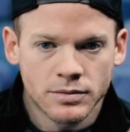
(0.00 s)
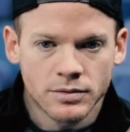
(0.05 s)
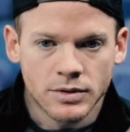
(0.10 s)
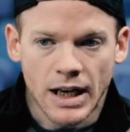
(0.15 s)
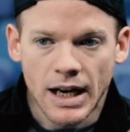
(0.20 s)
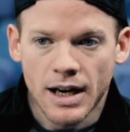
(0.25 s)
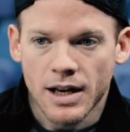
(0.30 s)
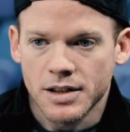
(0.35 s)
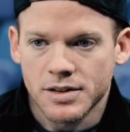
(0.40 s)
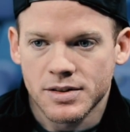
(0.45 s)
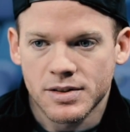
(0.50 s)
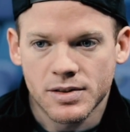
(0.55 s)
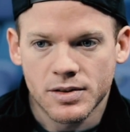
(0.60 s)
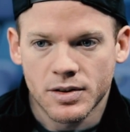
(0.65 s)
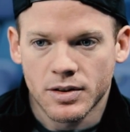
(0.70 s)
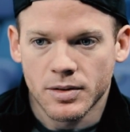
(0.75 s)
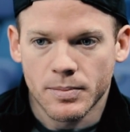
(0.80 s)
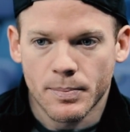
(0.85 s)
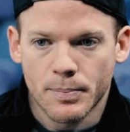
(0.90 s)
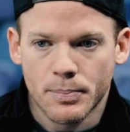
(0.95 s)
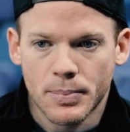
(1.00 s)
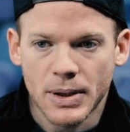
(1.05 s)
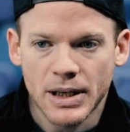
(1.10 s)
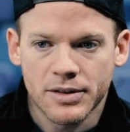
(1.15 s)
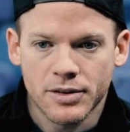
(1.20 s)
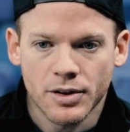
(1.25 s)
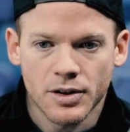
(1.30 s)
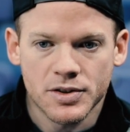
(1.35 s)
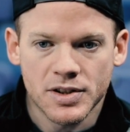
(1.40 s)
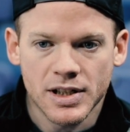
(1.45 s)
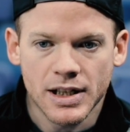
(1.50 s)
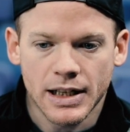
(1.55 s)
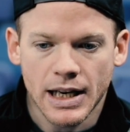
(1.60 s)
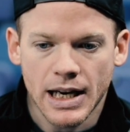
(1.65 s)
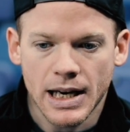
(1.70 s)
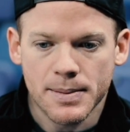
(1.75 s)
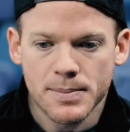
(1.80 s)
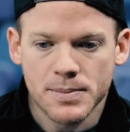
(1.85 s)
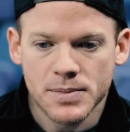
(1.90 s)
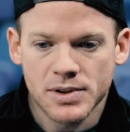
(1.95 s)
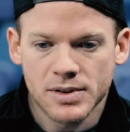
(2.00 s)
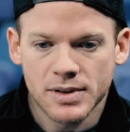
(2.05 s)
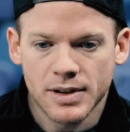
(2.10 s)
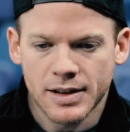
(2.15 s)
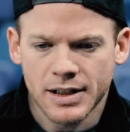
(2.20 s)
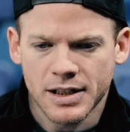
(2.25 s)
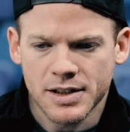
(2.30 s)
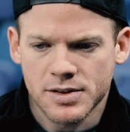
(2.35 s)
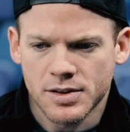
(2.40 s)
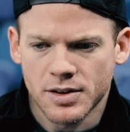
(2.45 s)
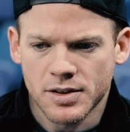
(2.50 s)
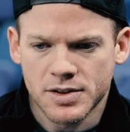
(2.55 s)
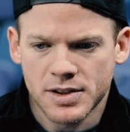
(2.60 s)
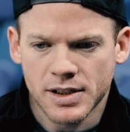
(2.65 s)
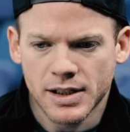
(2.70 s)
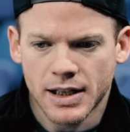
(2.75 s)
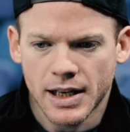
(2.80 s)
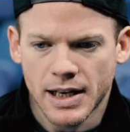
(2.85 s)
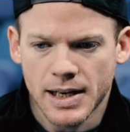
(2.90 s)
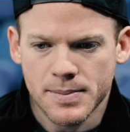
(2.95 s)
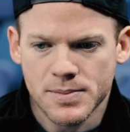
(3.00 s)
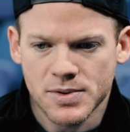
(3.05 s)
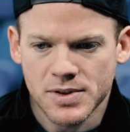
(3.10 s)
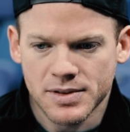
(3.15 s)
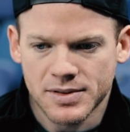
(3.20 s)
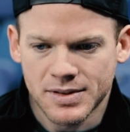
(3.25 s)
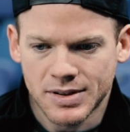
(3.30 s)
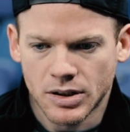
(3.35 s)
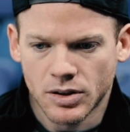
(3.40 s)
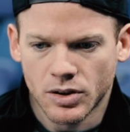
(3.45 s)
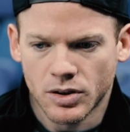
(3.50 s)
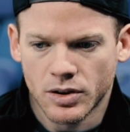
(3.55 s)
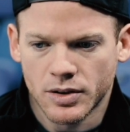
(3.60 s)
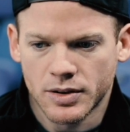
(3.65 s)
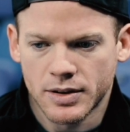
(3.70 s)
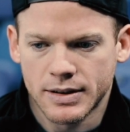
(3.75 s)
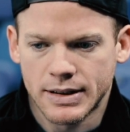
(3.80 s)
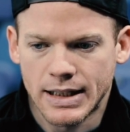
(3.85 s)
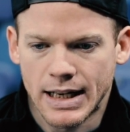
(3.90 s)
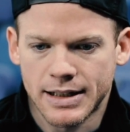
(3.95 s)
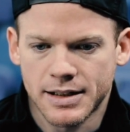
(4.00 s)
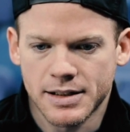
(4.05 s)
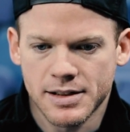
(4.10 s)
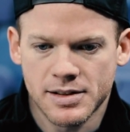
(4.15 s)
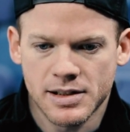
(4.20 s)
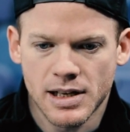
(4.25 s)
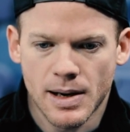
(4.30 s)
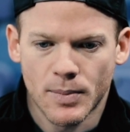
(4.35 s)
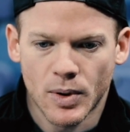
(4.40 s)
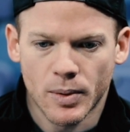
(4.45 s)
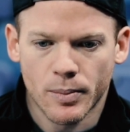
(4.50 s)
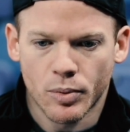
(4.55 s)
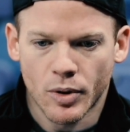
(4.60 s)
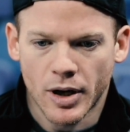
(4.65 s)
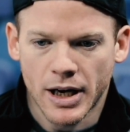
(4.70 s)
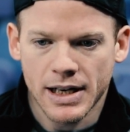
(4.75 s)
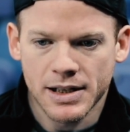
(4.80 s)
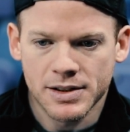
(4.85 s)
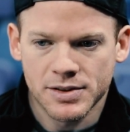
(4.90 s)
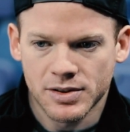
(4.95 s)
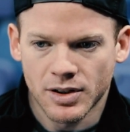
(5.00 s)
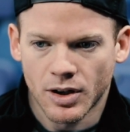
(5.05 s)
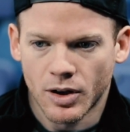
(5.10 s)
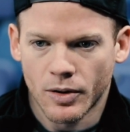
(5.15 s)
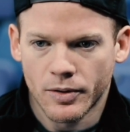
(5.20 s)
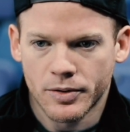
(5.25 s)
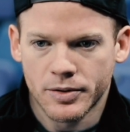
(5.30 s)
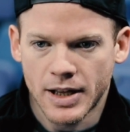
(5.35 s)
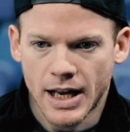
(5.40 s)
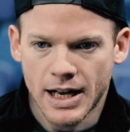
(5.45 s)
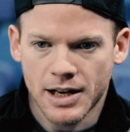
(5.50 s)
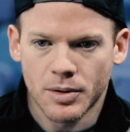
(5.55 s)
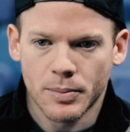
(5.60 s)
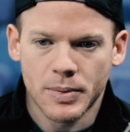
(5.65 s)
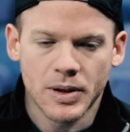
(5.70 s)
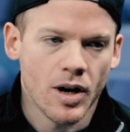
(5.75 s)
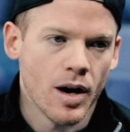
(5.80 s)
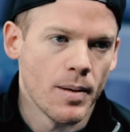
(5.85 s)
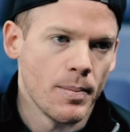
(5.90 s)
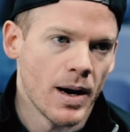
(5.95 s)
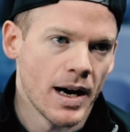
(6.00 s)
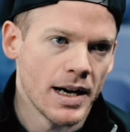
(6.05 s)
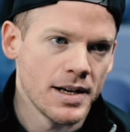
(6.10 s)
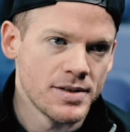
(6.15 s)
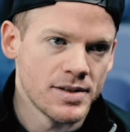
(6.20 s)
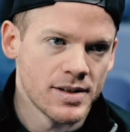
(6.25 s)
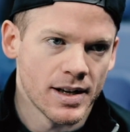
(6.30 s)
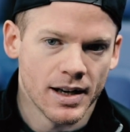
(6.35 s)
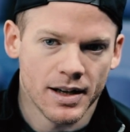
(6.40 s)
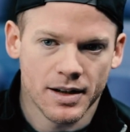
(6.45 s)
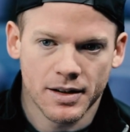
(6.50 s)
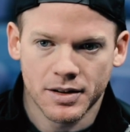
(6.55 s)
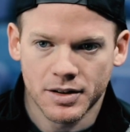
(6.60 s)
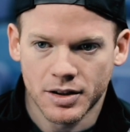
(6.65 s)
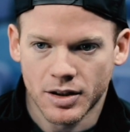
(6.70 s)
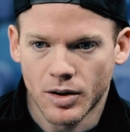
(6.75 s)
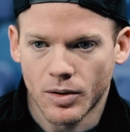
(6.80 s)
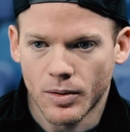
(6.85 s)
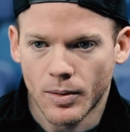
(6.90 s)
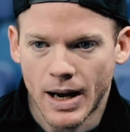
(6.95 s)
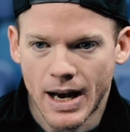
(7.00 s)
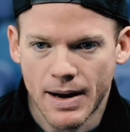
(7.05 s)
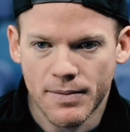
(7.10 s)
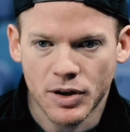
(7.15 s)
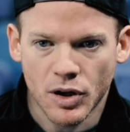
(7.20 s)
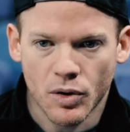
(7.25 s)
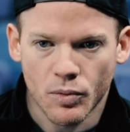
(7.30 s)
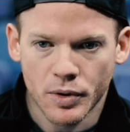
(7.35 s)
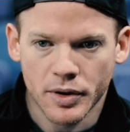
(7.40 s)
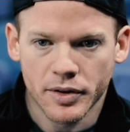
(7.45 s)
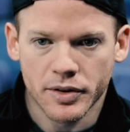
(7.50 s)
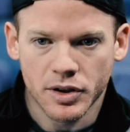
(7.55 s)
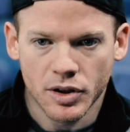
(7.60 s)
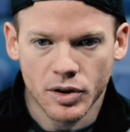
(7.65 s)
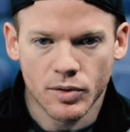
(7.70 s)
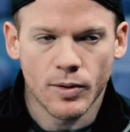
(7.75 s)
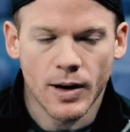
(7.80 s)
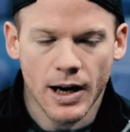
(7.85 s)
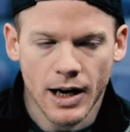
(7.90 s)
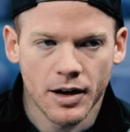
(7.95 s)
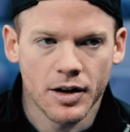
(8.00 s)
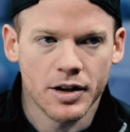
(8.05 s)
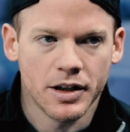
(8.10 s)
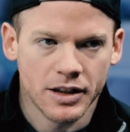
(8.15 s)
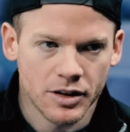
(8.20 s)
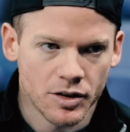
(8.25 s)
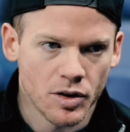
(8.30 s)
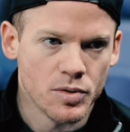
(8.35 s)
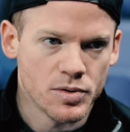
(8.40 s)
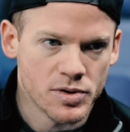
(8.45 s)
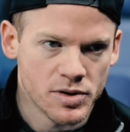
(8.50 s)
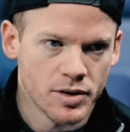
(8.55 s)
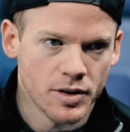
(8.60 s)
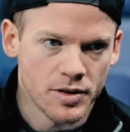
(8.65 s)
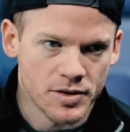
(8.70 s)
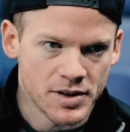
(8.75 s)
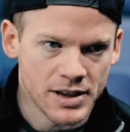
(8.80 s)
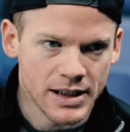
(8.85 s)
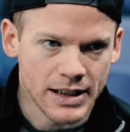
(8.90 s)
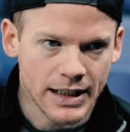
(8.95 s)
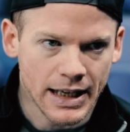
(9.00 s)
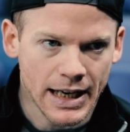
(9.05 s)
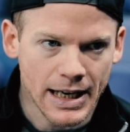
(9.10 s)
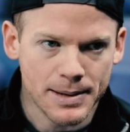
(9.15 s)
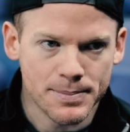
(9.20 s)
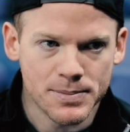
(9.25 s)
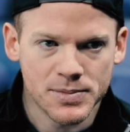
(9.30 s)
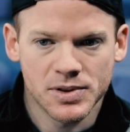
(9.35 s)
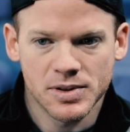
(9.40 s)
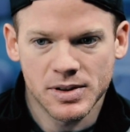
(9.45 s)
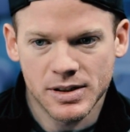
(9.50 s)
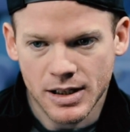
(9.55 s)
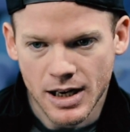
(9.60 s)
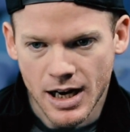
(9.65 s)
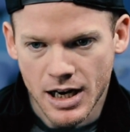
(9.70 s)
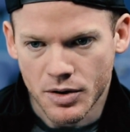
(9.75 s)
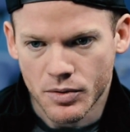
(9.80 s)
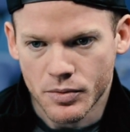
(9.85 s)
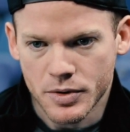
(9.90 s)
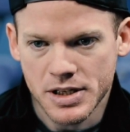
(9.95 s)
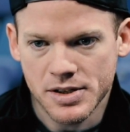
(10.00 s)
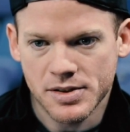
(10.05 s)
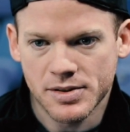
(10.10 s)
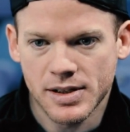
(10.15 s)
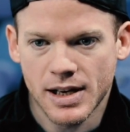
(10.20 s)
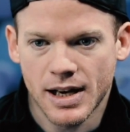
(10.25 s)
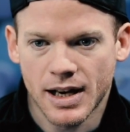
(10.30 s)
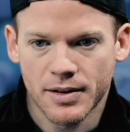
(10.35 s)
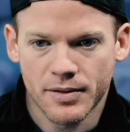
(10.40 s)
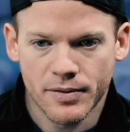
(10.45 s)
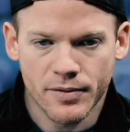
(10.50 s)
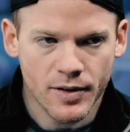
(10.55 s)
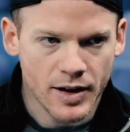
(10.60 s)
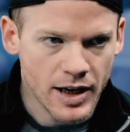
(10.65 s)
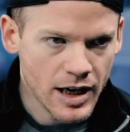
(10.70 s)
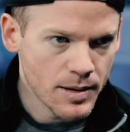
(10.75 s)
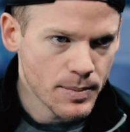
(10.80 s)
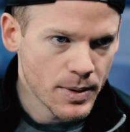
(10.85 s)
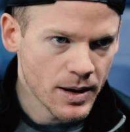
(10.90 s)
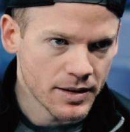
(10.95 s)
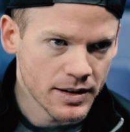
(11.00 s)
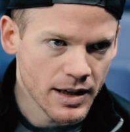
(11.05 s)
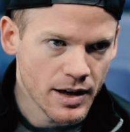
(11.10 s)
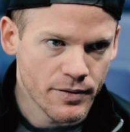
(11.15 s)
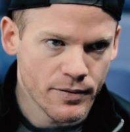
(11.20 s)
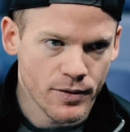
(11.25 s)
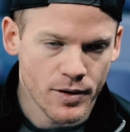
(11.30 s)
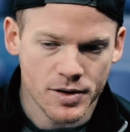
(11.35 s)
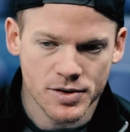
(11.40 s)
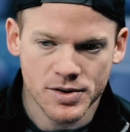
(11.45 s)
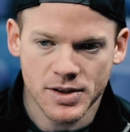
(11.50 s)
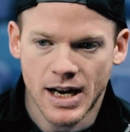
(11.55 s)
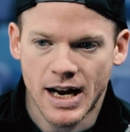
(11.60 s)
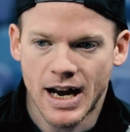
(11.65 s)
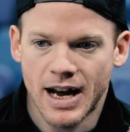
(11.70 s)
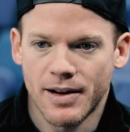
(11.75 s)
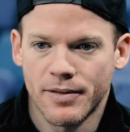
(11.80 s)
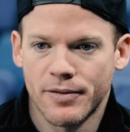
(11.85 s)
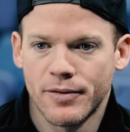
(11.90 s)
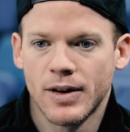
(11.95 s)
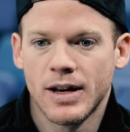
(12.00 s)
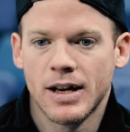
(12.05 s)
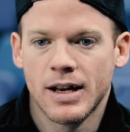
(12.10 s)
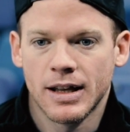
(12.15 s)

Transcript: Yeah, it's the big 13 games. I think it's 13 games until that December break, so that'll be our mindset, having a really good record in those 13 games. Kind of reset, forget about that first half.